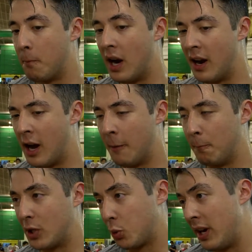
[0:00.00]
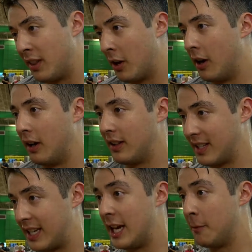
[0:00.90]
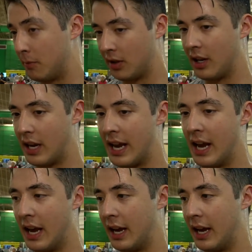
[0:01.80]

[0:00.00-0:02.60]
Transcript: But uh, between the, the team, uh,